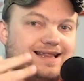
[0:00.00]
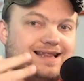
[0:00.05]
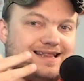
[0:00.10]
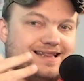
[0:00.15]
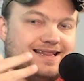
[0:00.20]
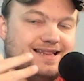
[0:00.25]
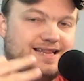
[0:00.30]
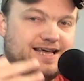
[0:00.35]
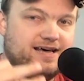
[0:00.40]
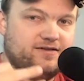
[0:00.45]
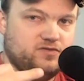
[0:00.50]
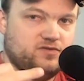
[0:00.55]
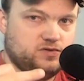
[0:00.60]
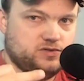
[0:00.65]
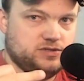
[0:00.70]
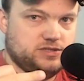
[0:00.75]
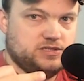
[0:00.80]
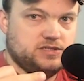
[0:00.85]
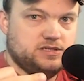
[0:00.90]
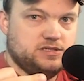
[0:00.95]

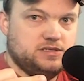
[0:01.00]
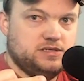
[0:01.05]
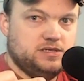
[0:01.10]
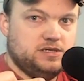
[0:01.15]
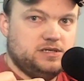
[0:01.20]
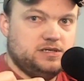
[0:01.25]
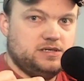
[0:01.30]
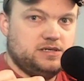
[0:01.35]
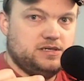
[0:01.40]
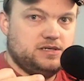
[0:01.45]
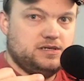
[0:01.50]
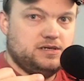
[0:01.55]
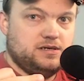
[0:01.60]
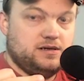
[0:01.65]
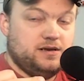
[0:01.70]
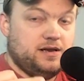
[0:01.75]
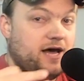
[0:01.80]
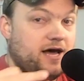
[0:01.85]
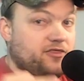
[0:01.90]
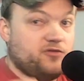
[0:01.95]
levels.
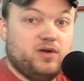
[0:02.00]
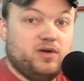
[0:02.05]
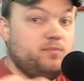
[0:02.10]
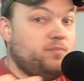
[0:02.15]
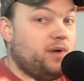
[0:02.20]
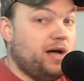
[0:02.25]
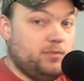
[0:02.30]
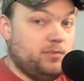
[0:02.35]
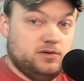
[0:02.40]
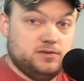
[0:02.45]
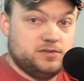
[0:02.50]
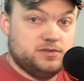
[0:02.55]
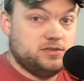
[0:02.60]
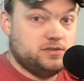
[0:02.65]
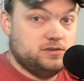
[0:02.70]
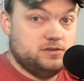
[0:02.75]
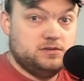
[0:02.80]
Not 3 bubbles.